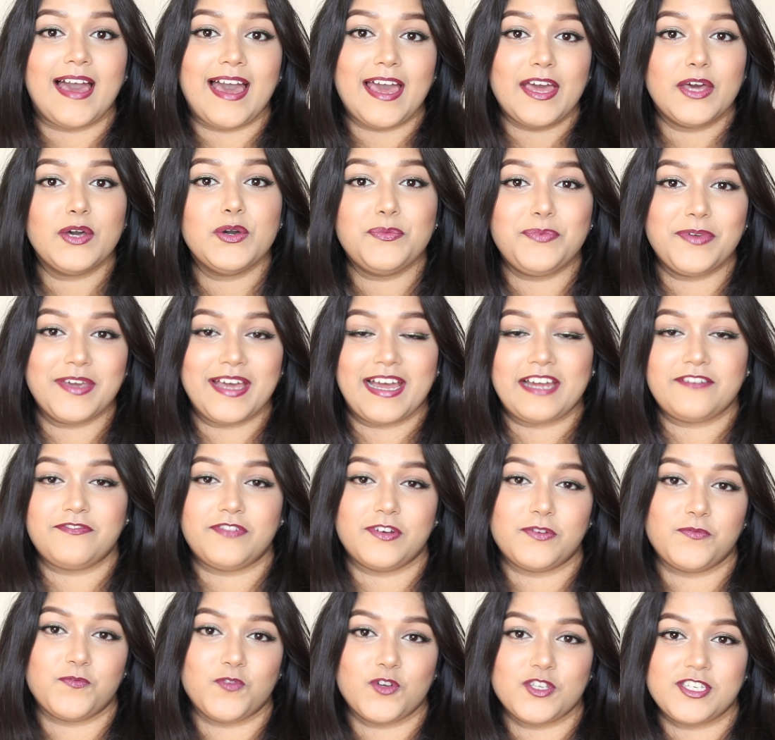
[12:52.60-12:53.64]
I hope you had
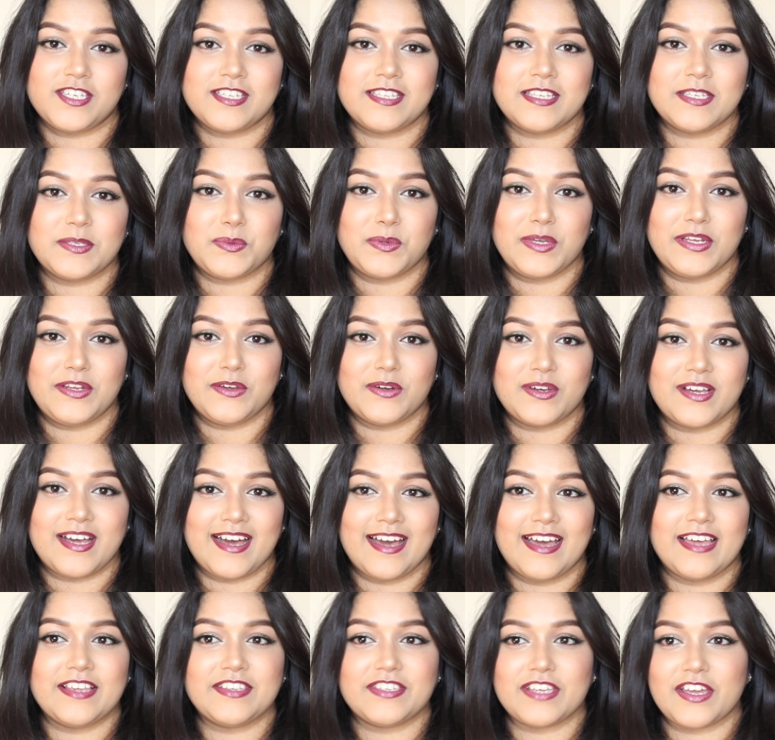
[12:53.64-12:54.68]
fun watching this video,
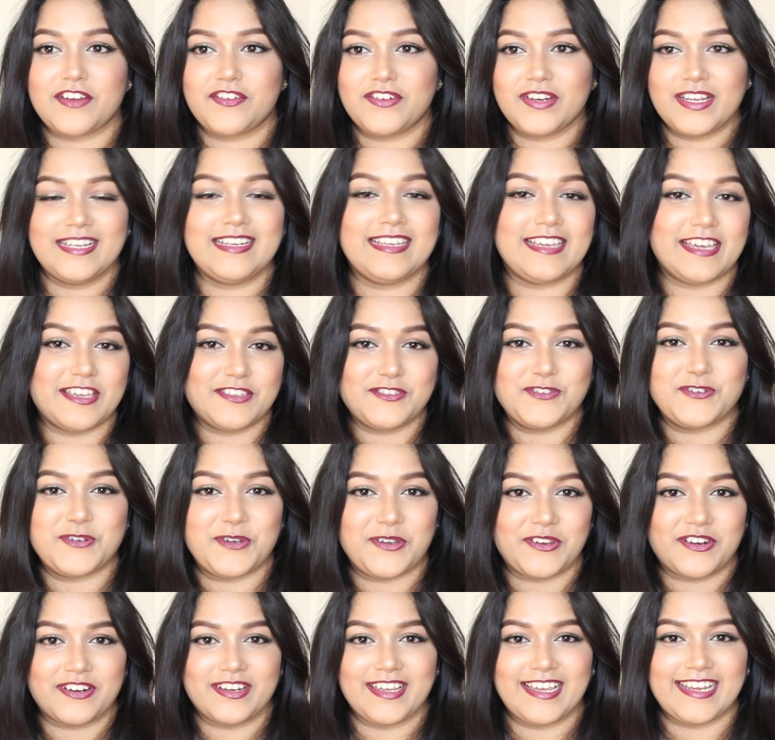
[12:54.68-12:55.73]
guys. I really
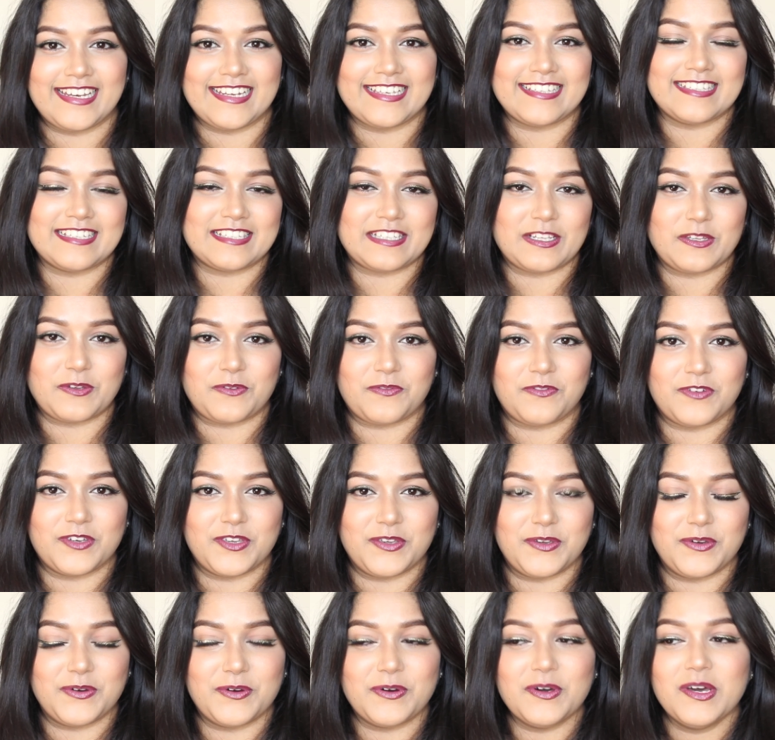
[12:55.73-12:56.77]
enjoyed creating this look for
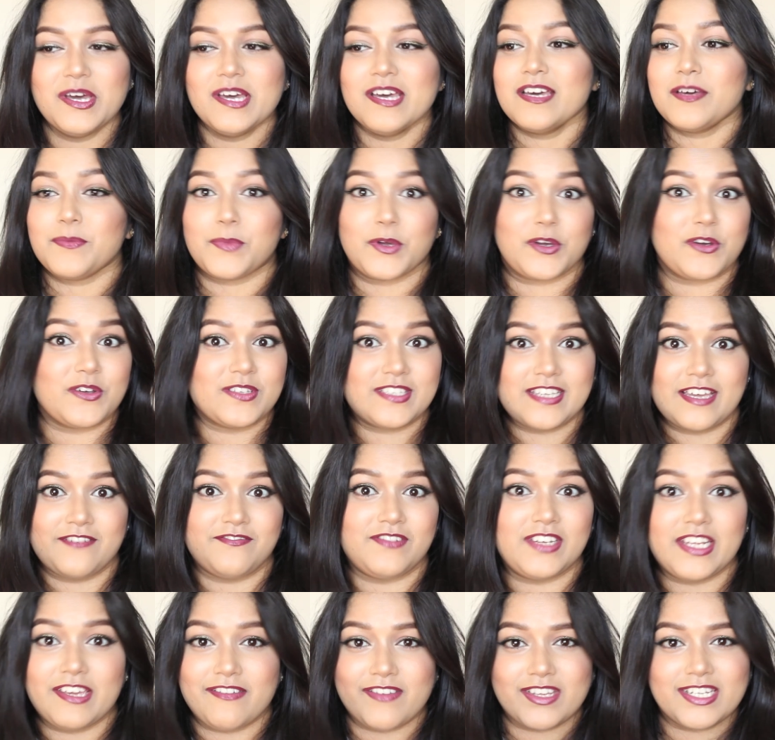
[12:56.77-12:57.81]
you because
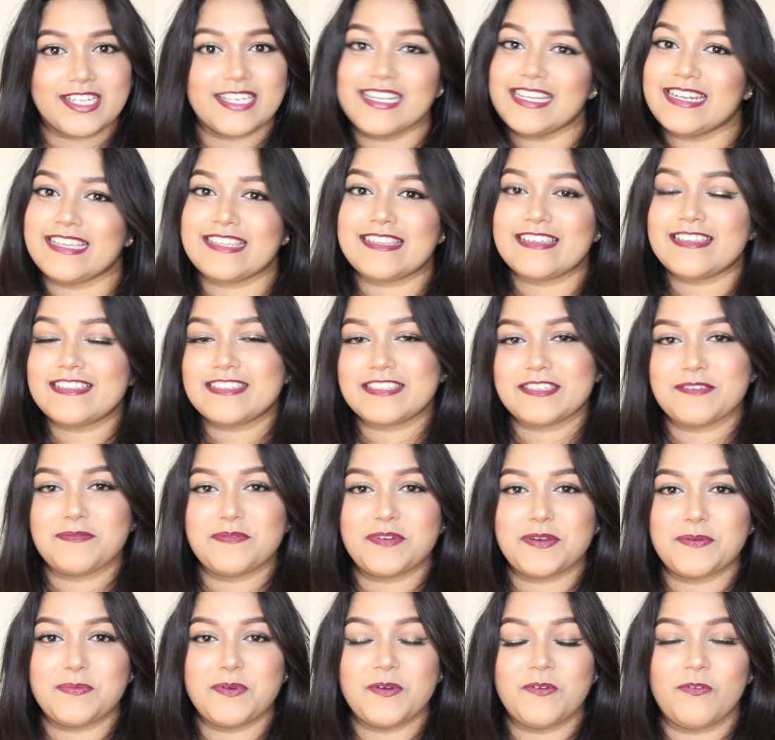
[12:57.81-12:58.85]
I've never done anything
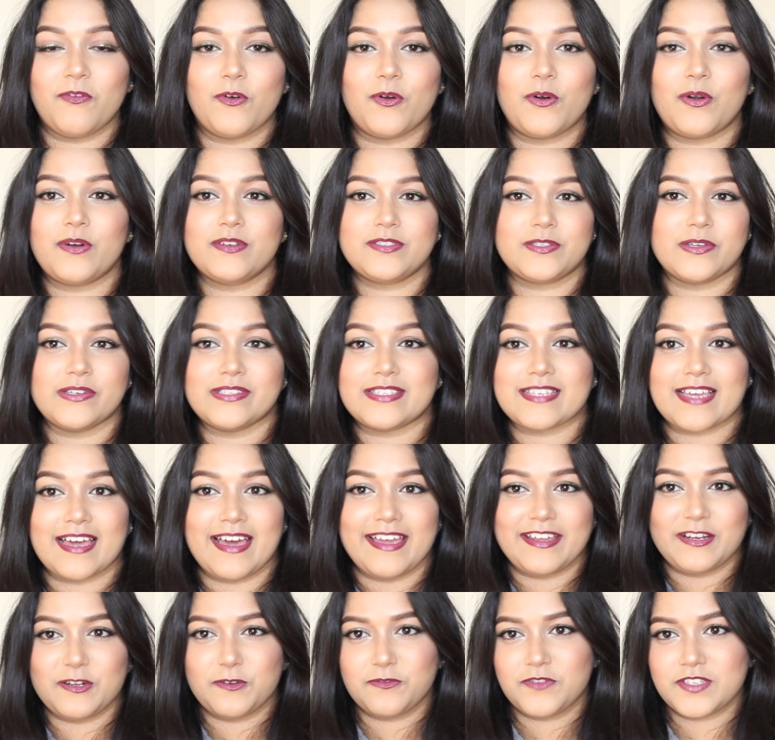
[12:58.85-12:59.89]
similar before, so it's
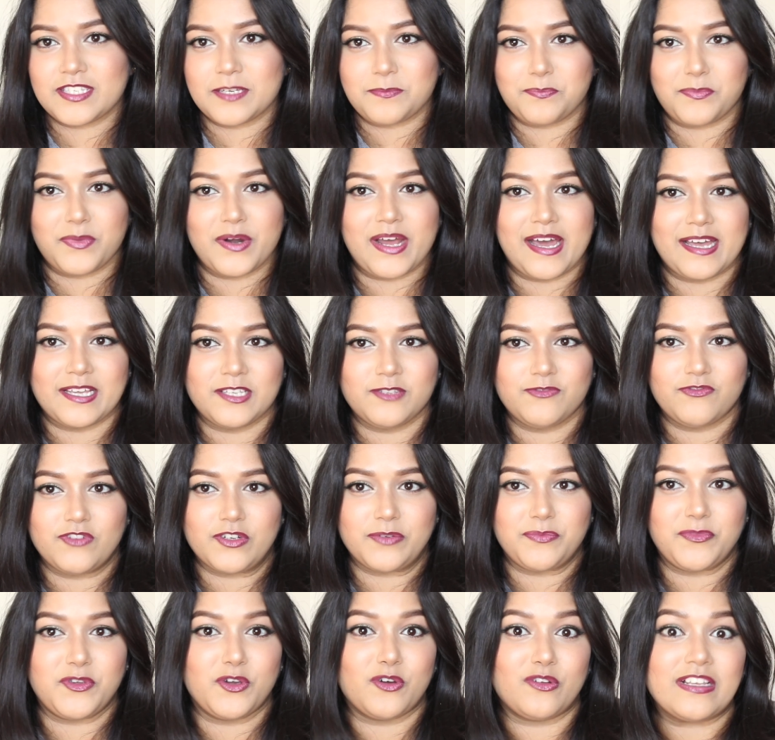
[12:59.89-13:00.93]
kind of a surprise
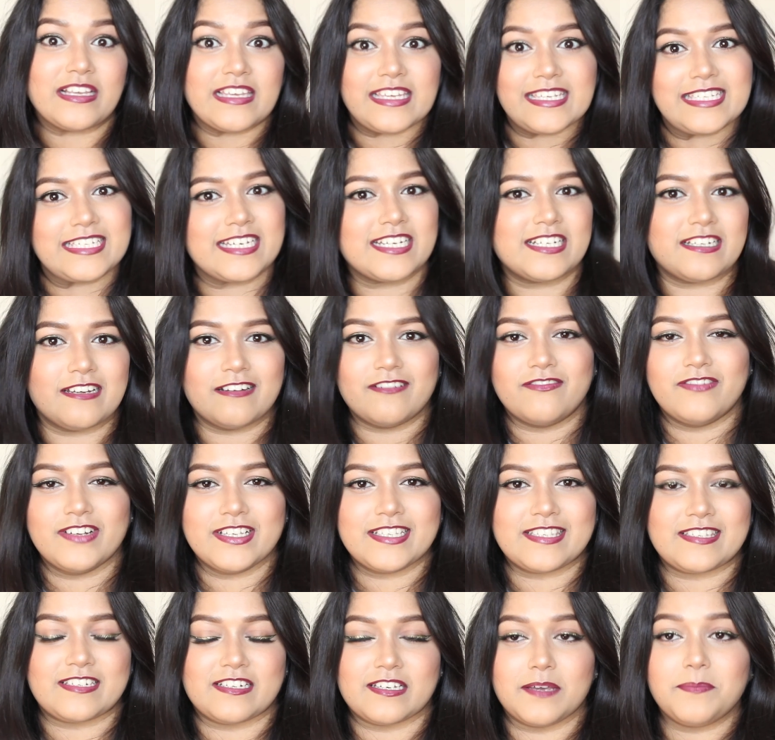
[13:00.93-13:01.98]
for me on each and
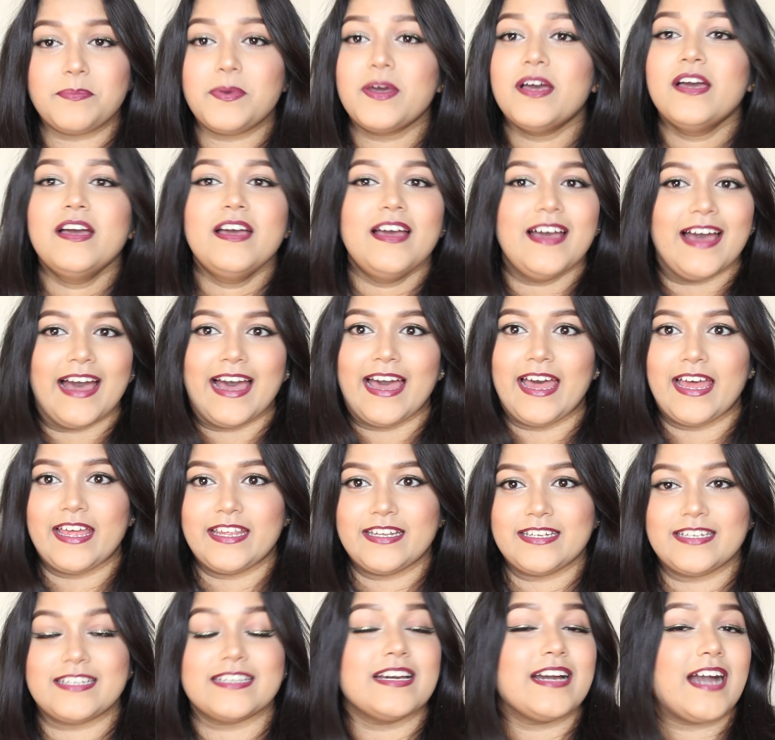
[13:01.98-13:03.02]
every step,
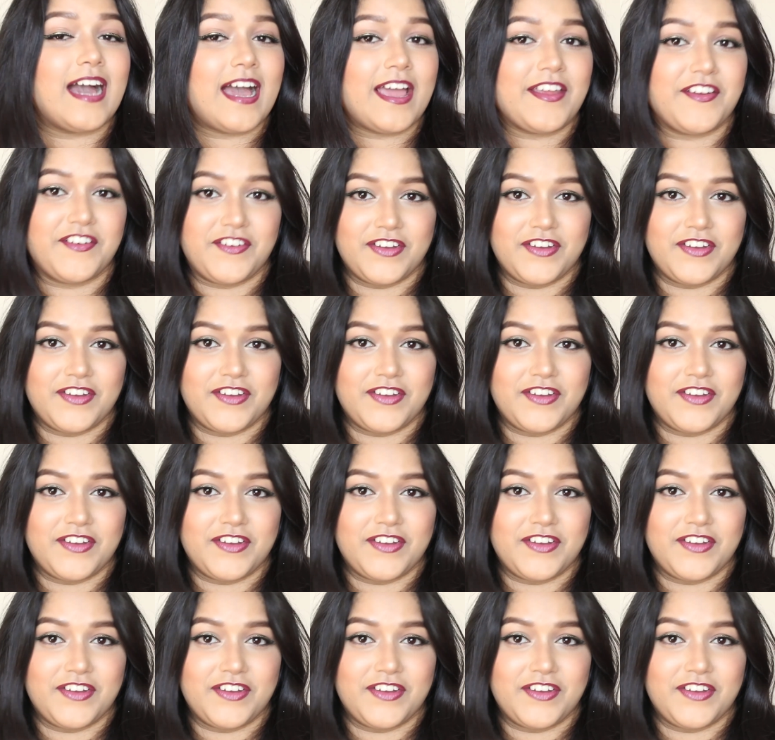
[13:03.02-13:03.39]
and I